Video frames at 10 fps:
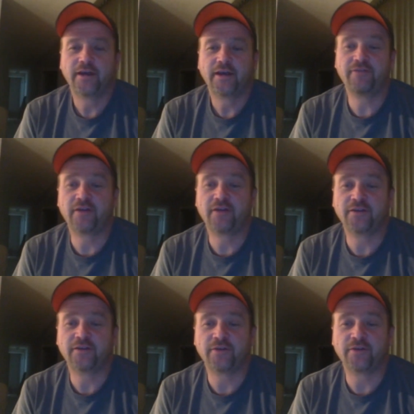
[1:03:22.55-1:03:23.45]
I haven't
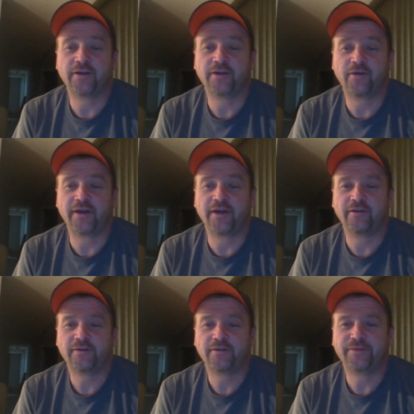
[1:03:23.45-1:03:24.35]
gone to one in a
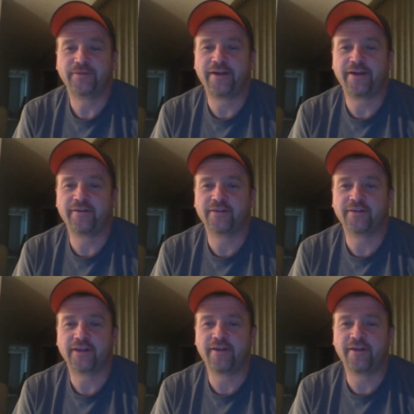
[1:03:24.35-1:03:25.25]
while, but Aaron
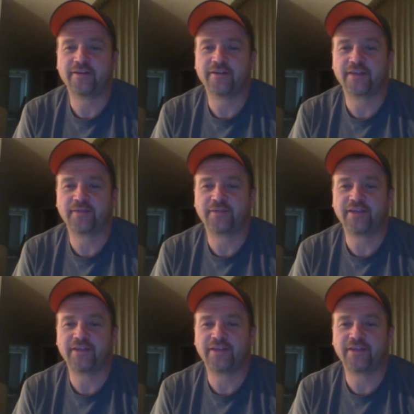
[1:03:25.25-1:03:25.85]
is taking me.